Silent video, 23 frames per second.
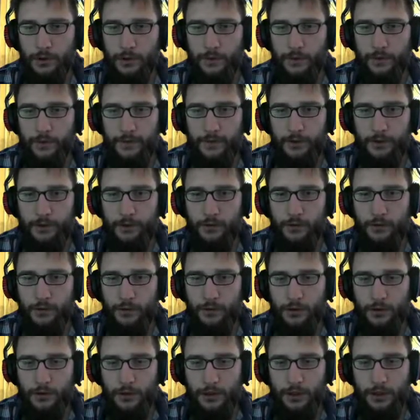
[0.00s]
That could
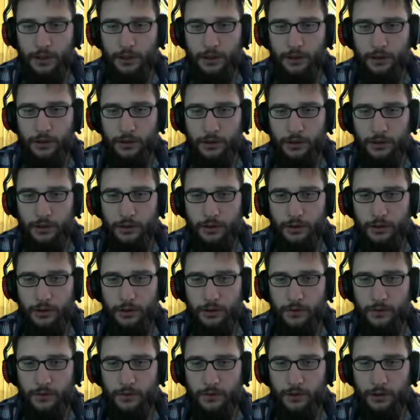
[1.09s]
contain
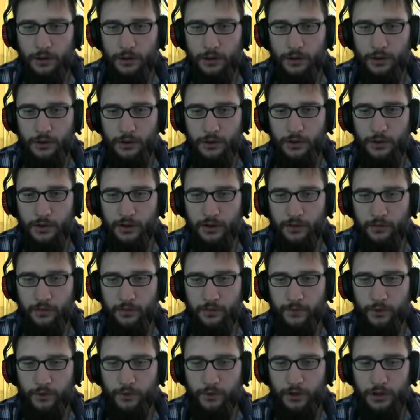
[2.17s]
a diamond. If
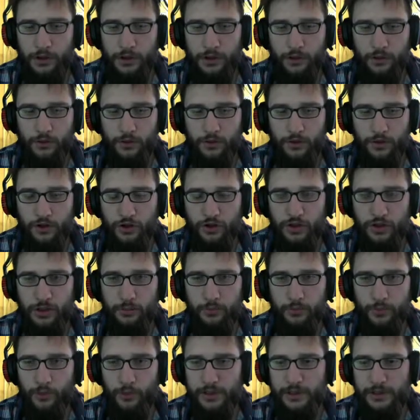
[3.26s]
only I could jump
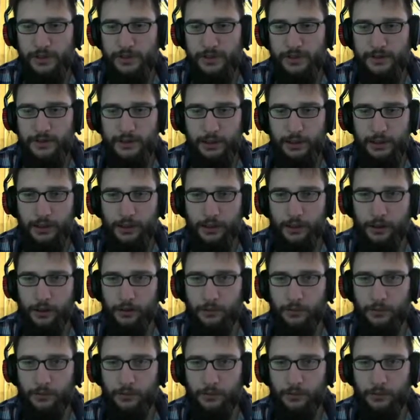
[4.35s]
while sneaking.